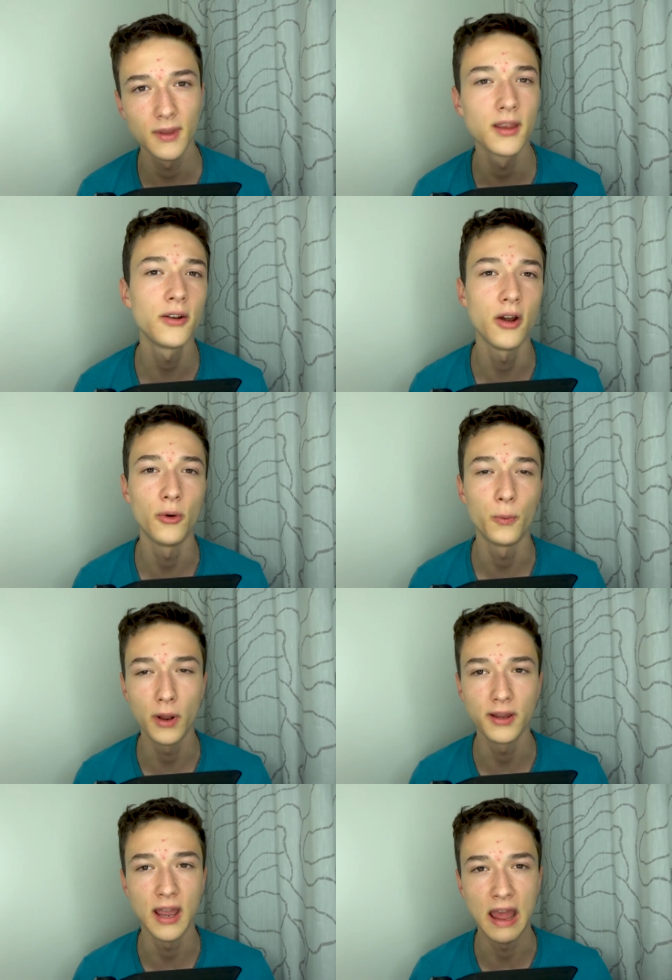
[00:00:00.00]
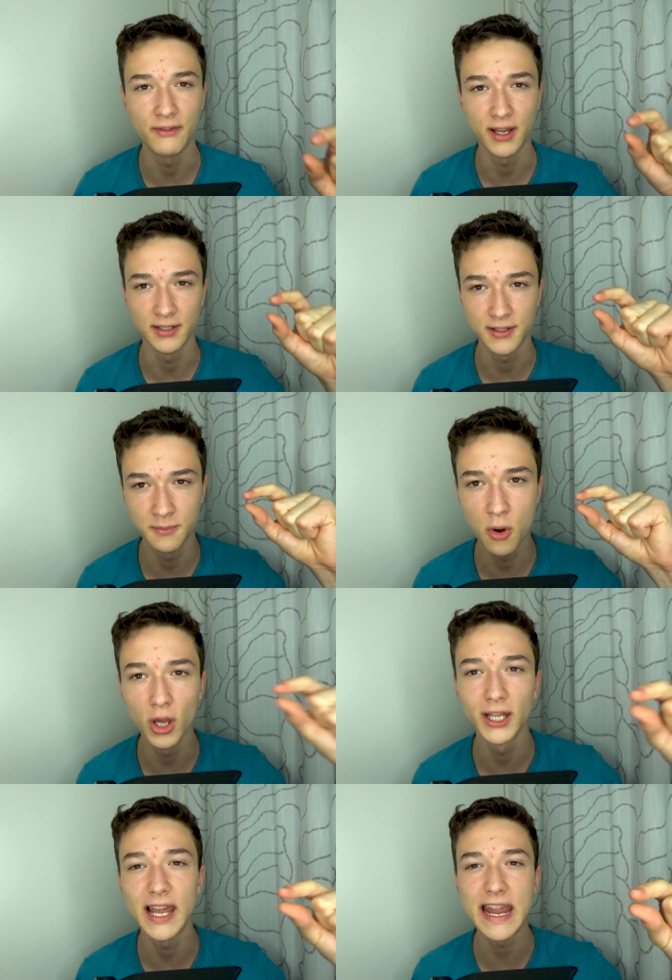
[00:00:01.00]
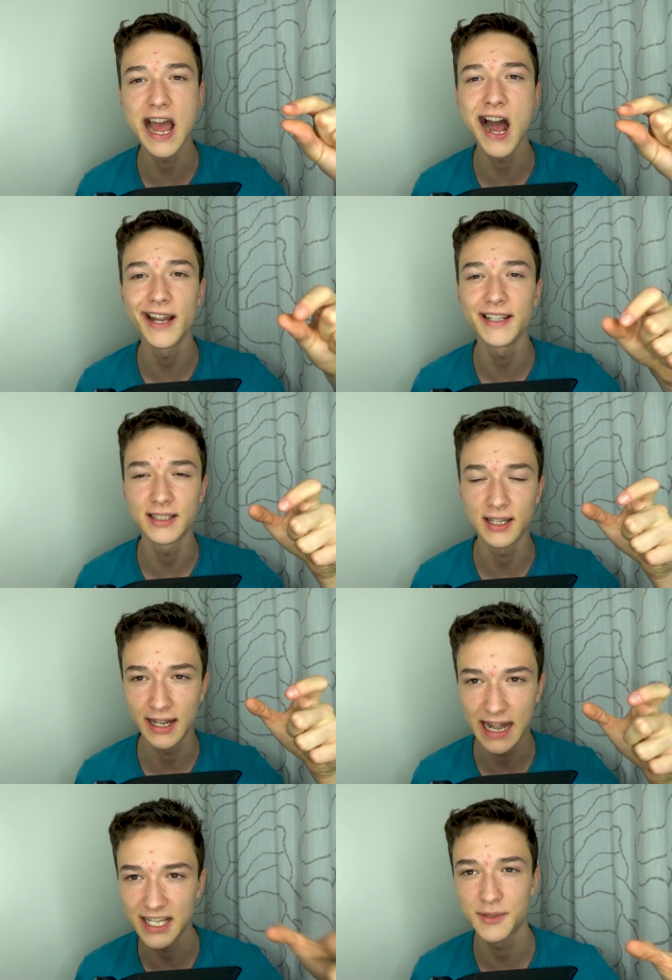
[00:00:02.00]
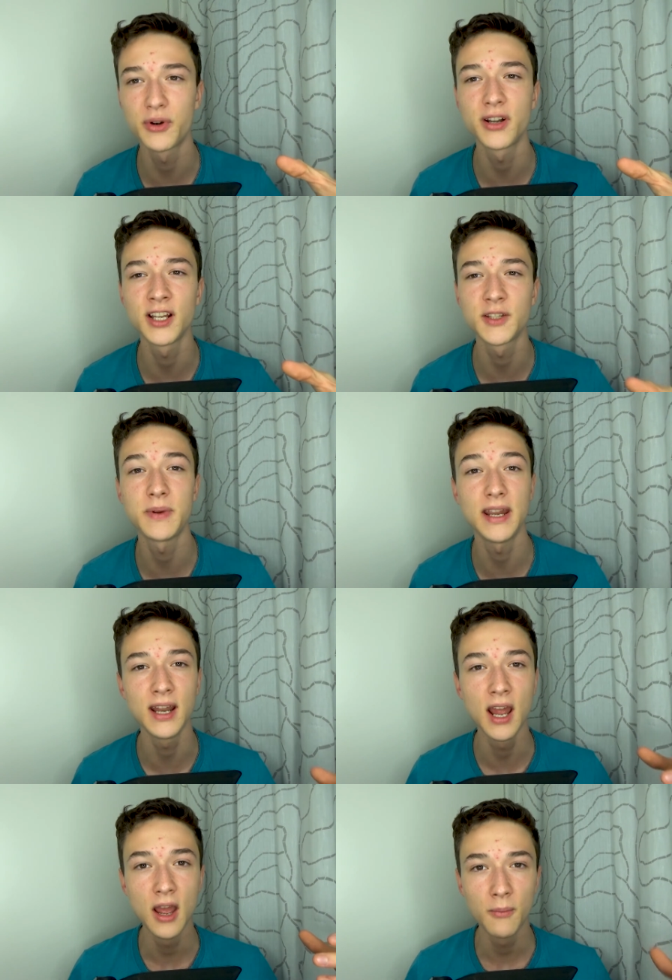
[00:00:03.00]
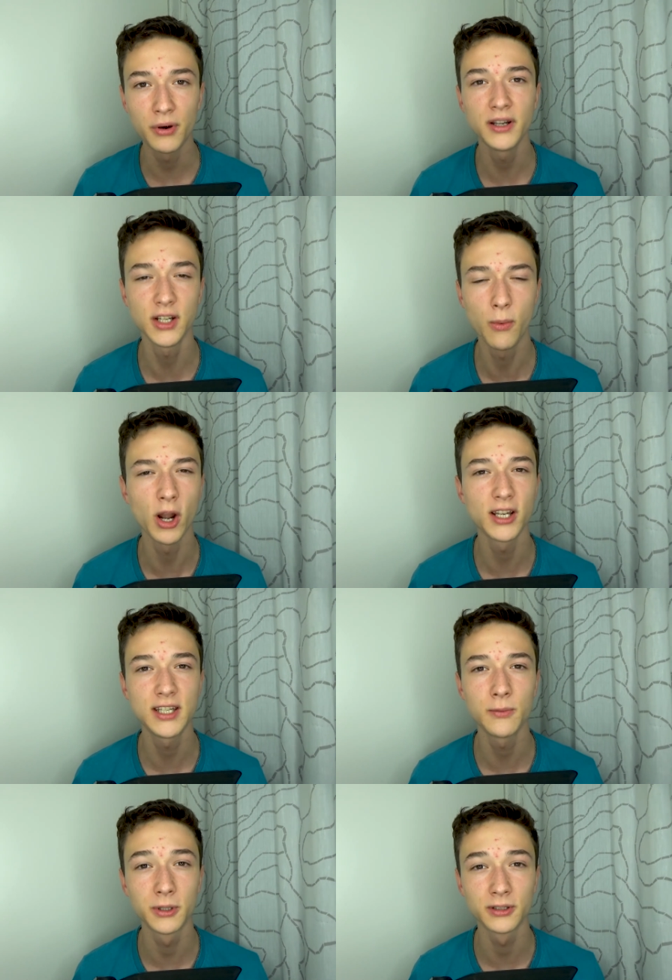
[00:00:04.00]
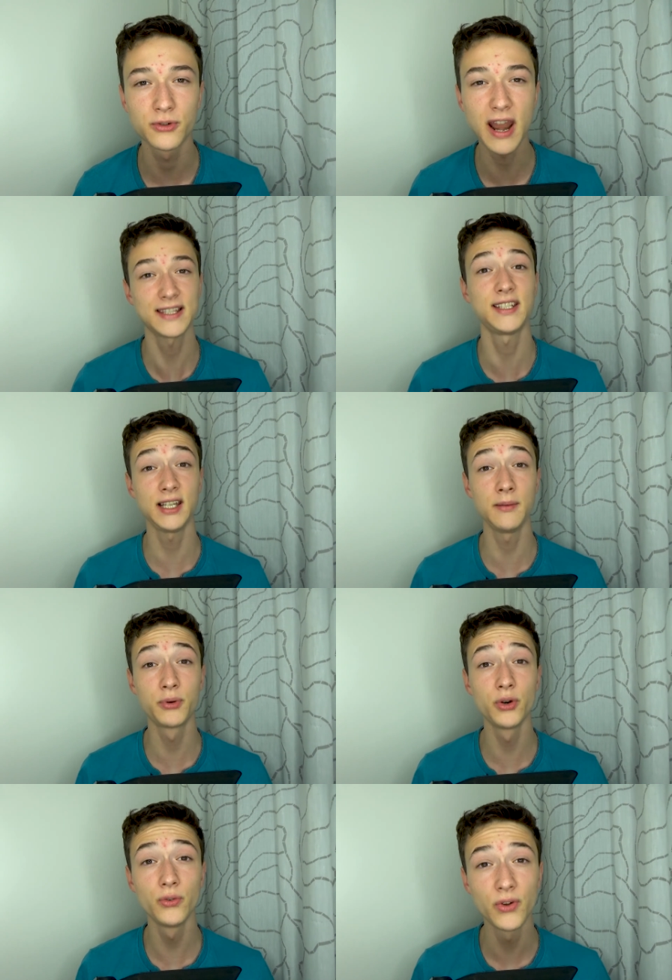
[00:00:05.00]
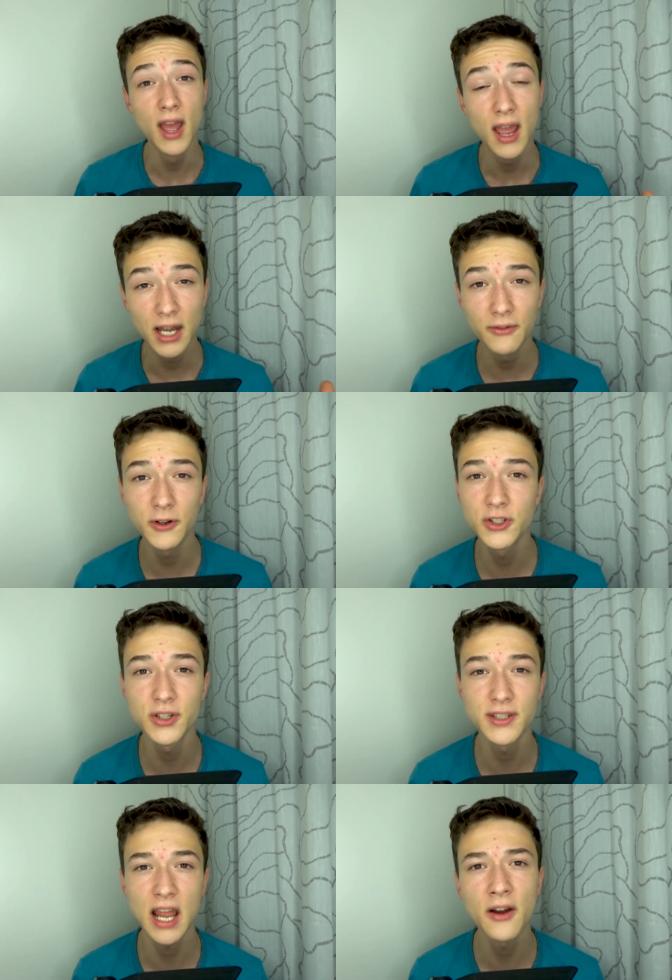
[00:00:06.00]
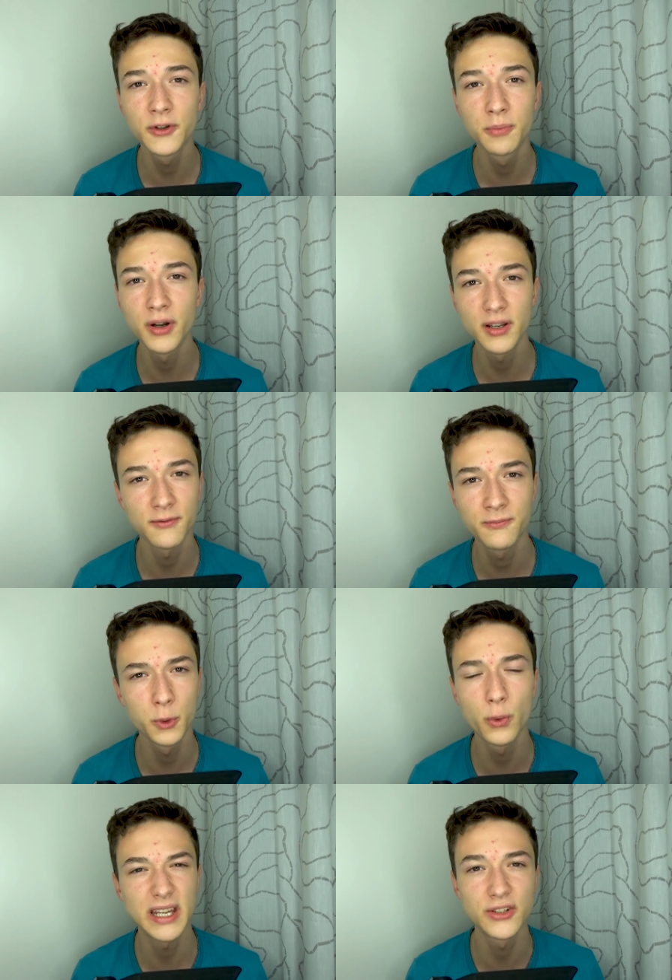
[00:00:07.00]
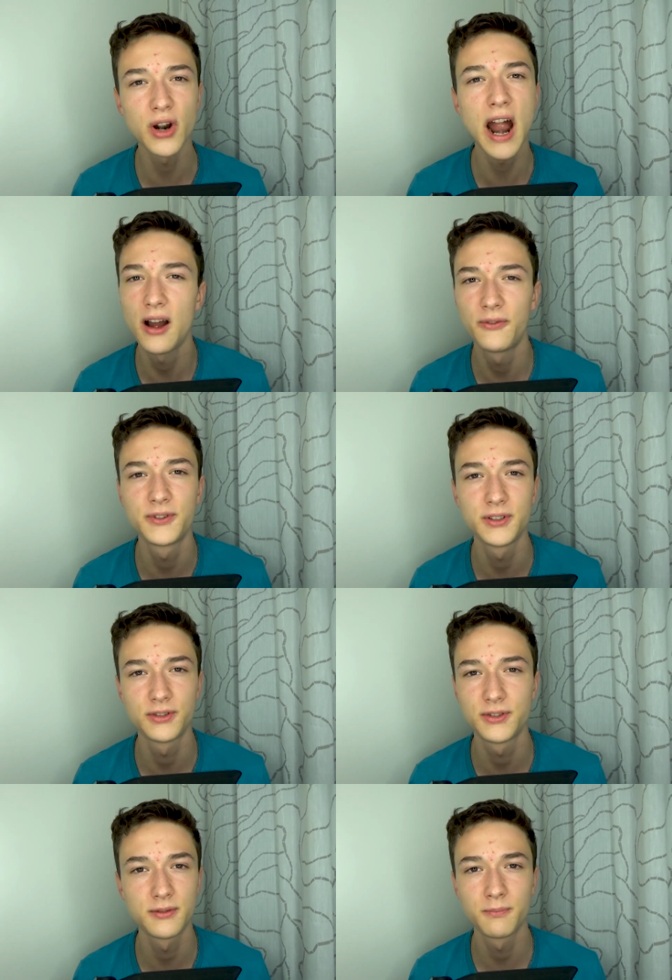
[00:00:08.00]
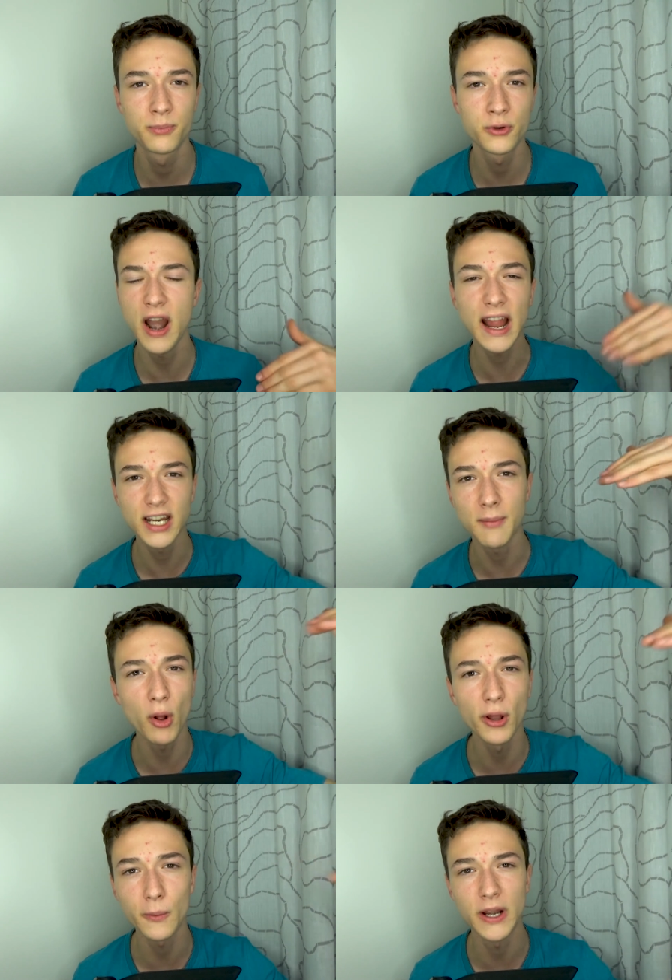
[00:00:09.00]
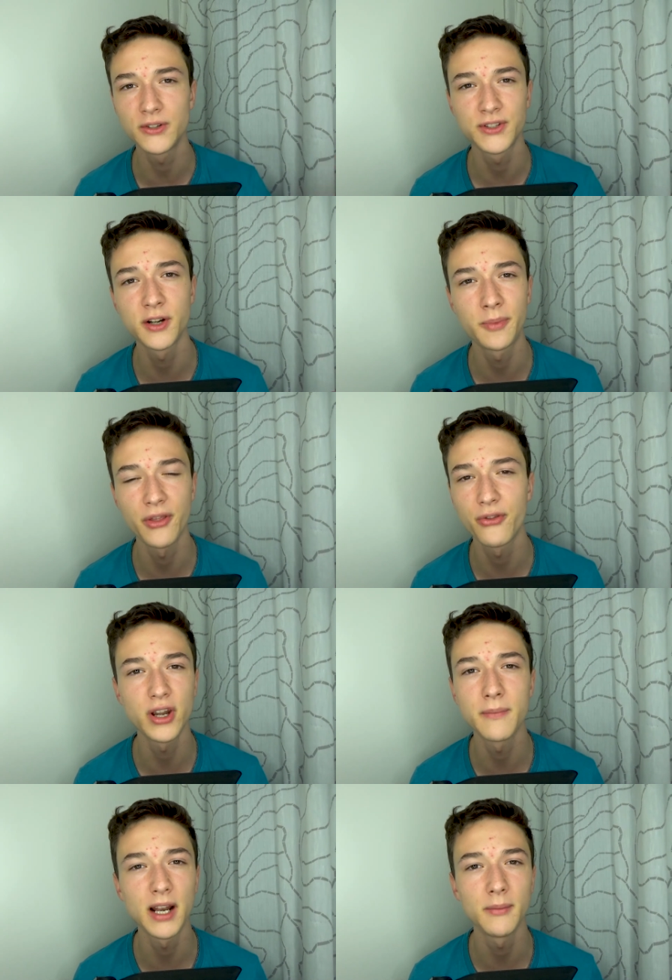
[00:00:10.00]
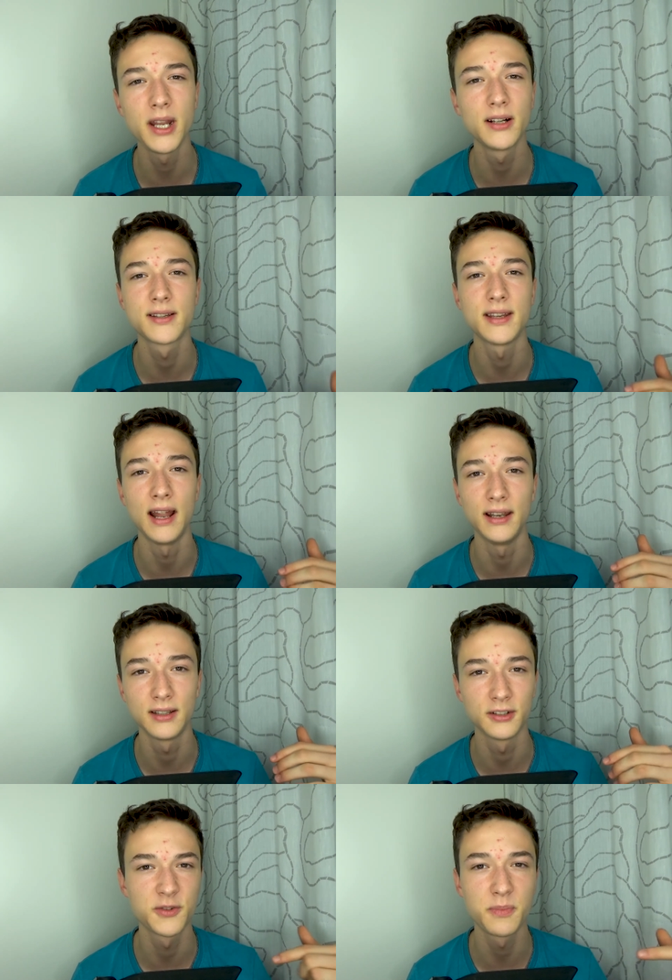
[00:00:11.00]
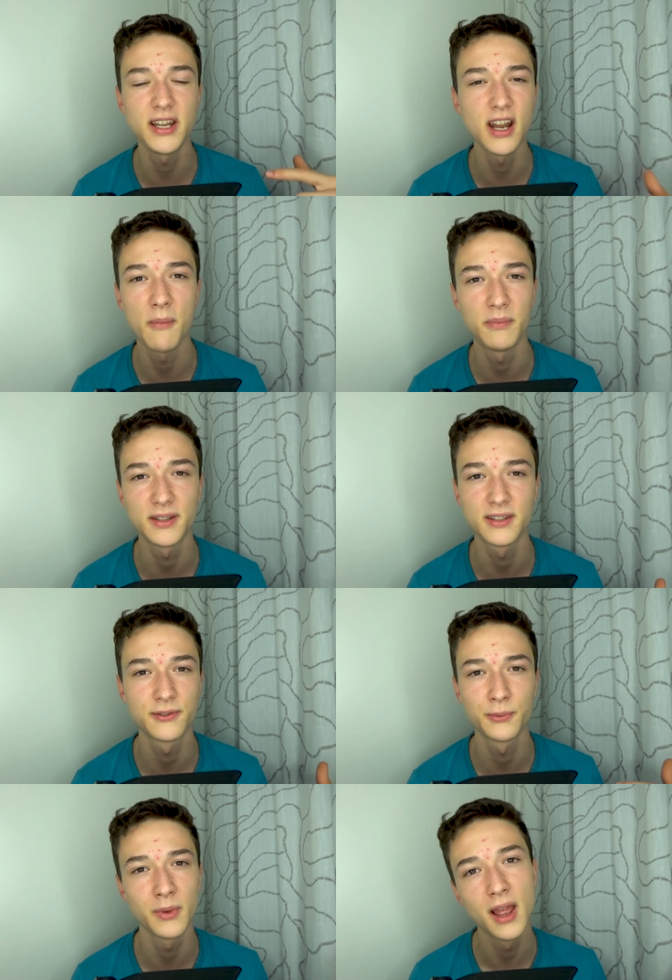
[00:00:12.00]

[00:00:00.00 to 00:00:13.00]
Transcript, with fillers: You know, when you're having a small layer height and less printing speed, printing quality will drastically improve, and if you just have to print a quick draft, just crank it up all the way to 0.3 millimeters and speed up is